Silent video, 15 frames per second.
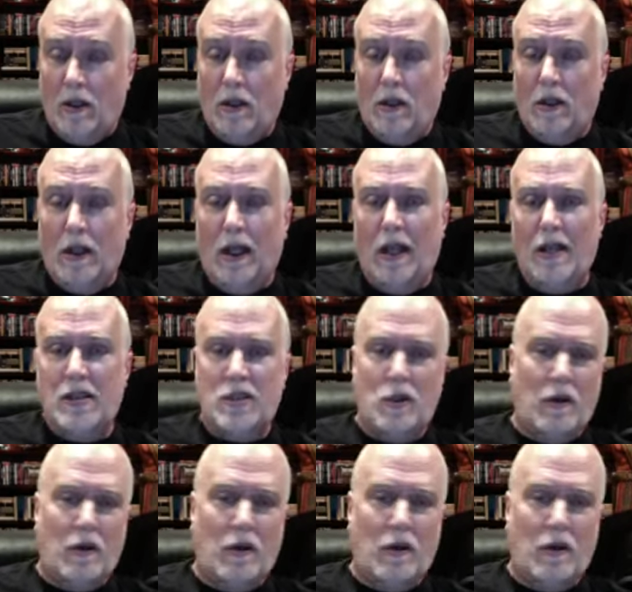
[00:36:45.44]
And so
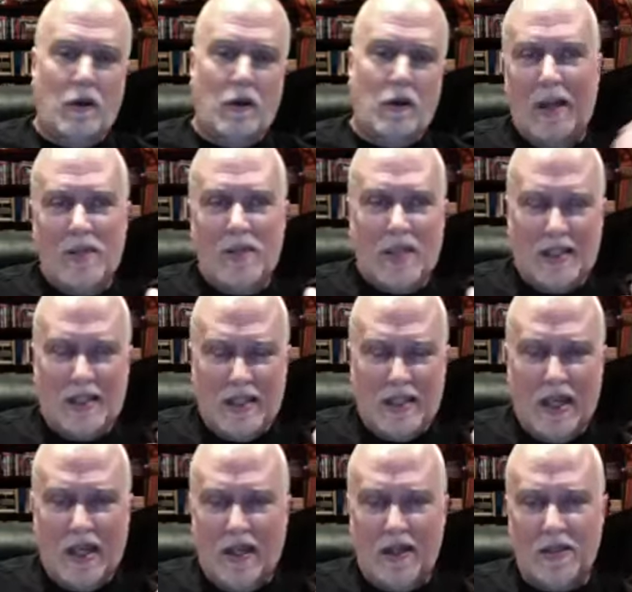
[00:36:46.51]
everyone had
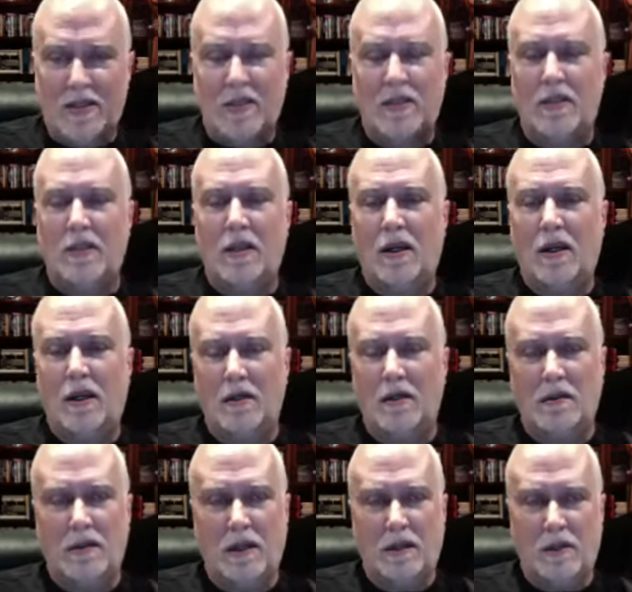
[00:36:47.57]
M16s, and
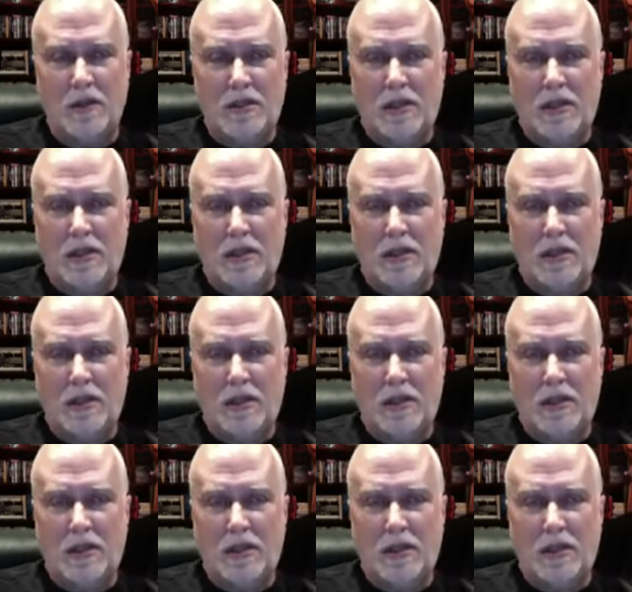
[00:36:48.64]
uh, it was.